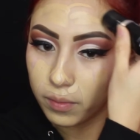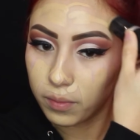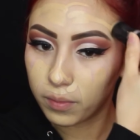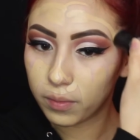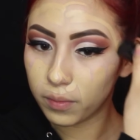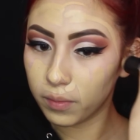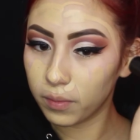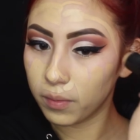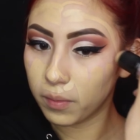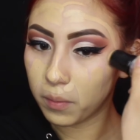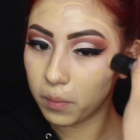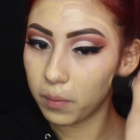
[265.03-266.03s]
the
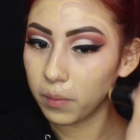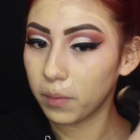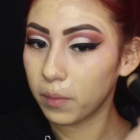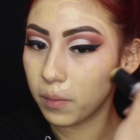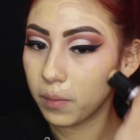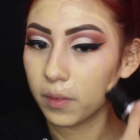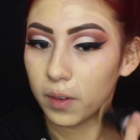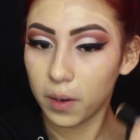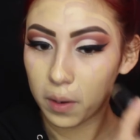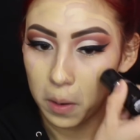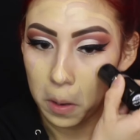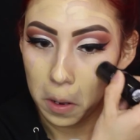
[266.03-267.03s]
consistency. I love the
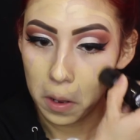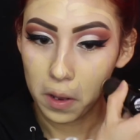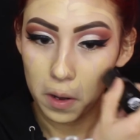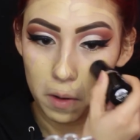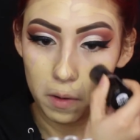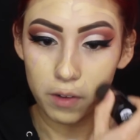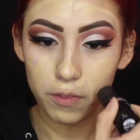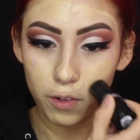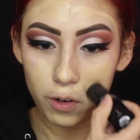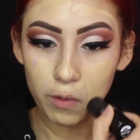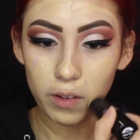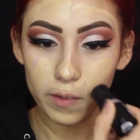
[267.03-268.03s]
coverage it gives me.
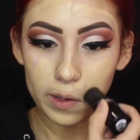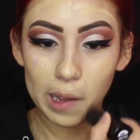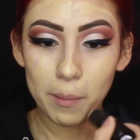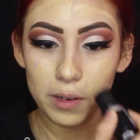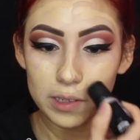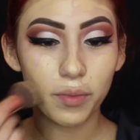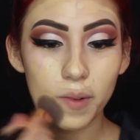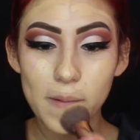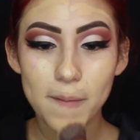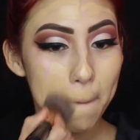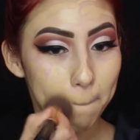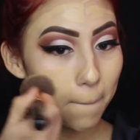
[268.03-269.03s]
Everything about this is
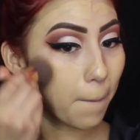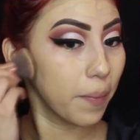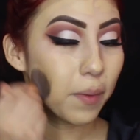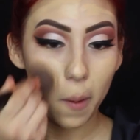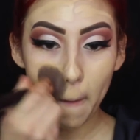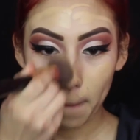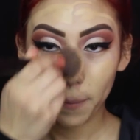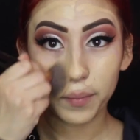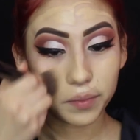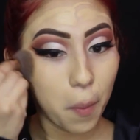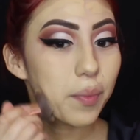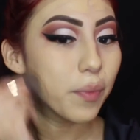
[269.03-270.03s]
just really
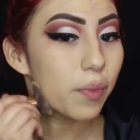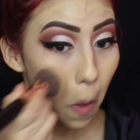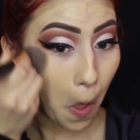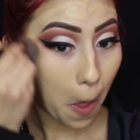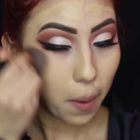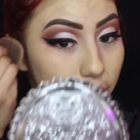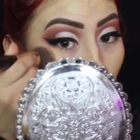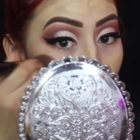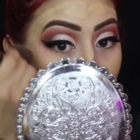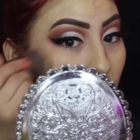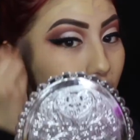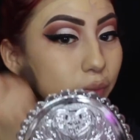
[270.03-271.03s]
nice. So I'm
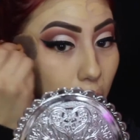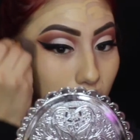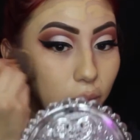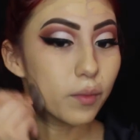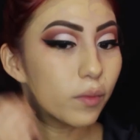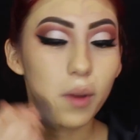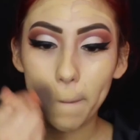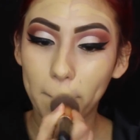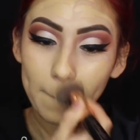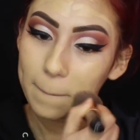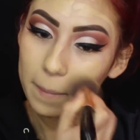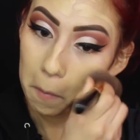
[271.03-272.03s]
going to buff this in
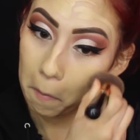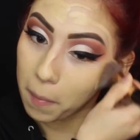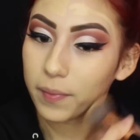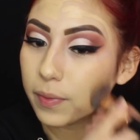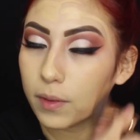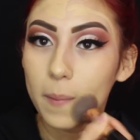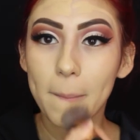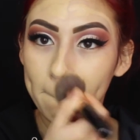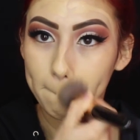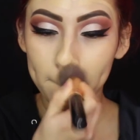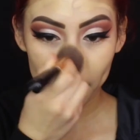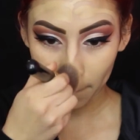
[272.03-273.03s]
with a Flat
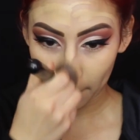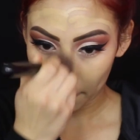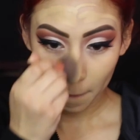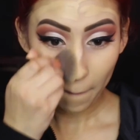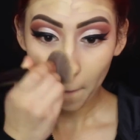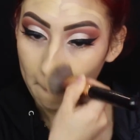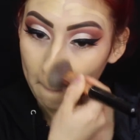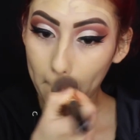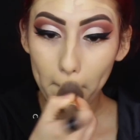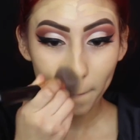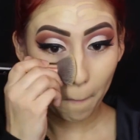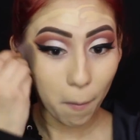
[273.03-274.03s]
Top Kabuki
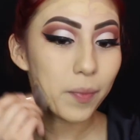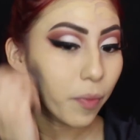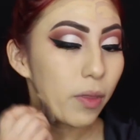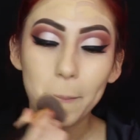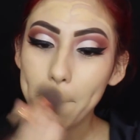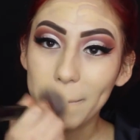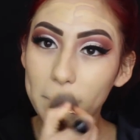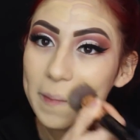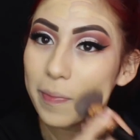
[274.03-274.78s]
by Sigma.